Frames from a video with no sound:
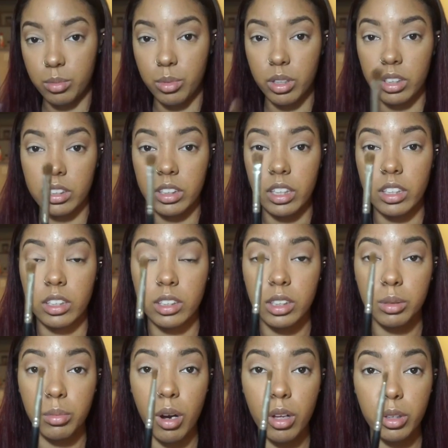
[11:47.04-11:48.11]
I'm going to take this
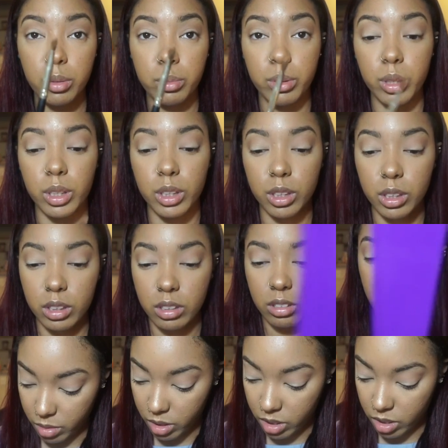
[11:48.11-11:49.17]
smaller brush.
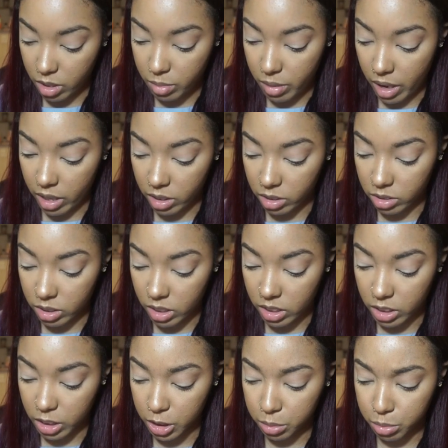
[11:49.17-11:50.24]
I'm going to go back and use
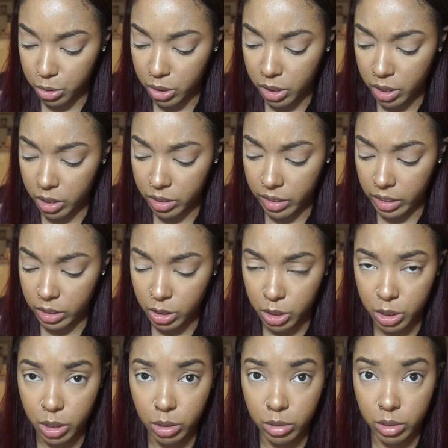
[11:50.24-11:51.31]
that shimmery color I just
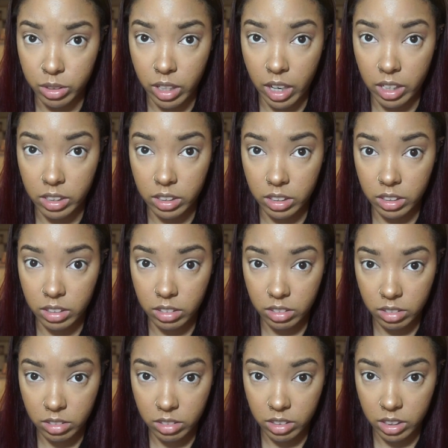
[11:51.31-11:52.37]
showed you guys
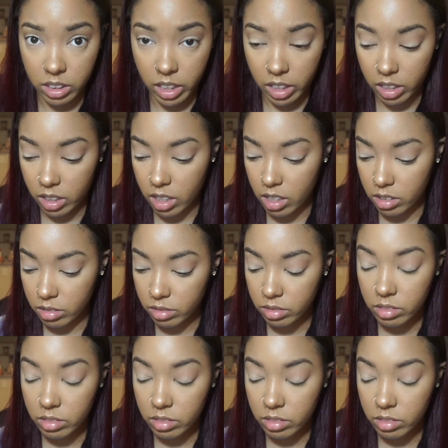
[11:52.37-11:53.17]
a second ago.